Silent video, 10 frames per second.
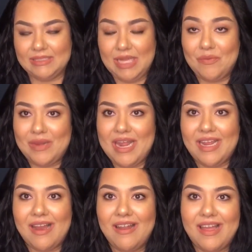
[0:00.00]
it's like when
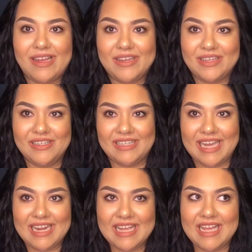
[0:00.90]
I got like a good look
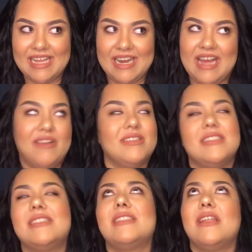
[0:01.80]
at it, and I
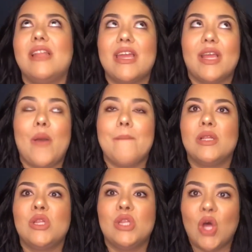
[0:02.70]
was just like
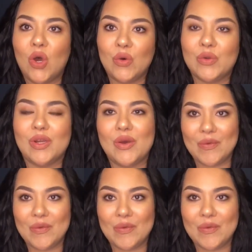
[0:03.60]
blown